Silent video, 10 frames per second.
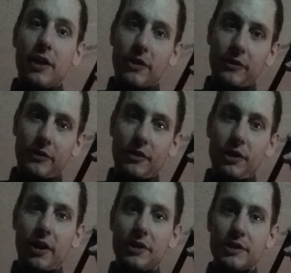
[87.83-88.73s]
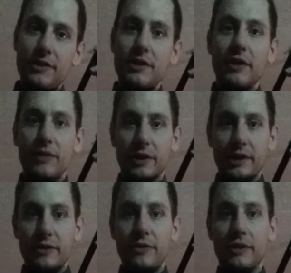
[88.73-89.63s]
This is the largest of their
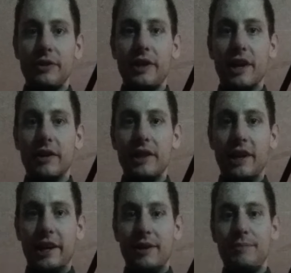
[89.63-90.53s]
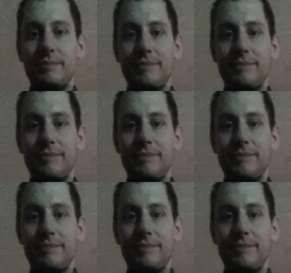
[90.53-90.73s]
concealed carry line.